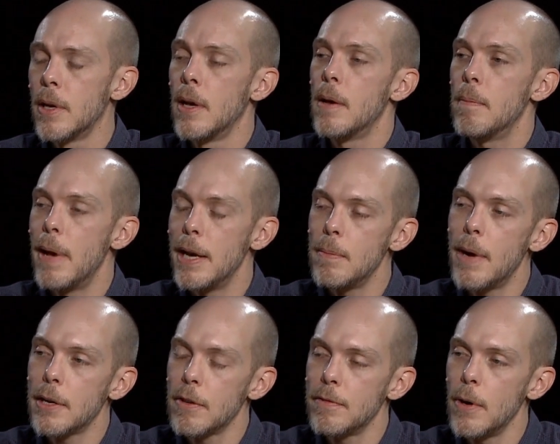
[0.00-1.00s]
Many
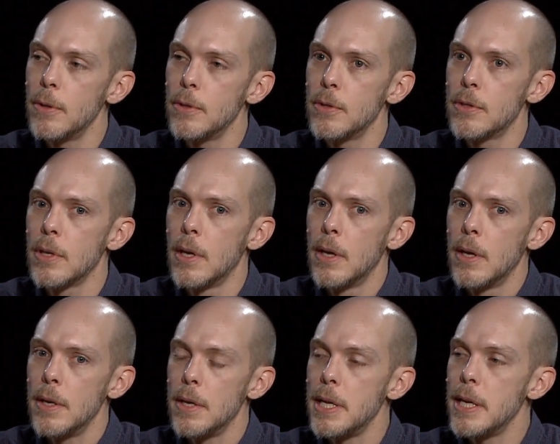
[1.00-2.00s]
microphones
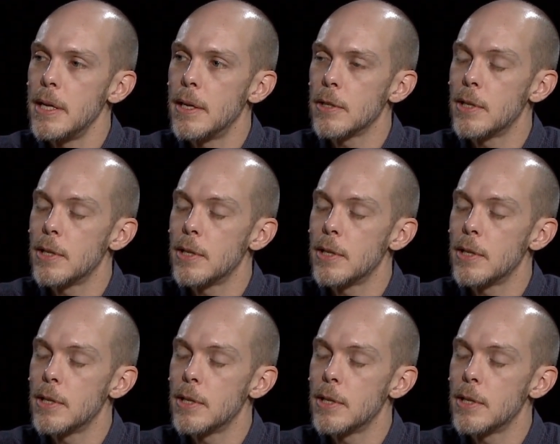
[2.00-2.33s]
need